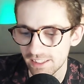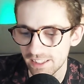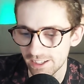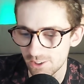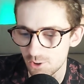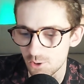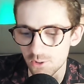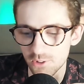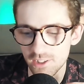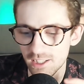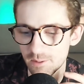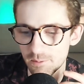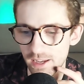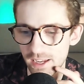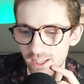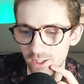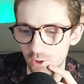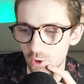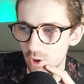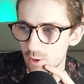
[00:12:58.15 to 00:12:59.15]
Like, who's going to
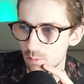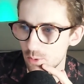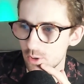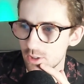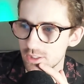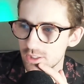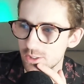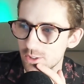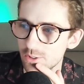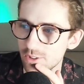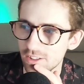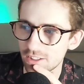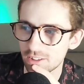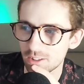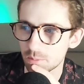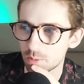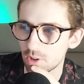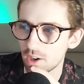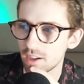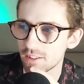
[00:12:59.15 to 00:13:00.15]
make an early push? Who's going to
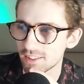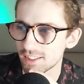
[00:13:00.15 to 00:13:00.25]
surprise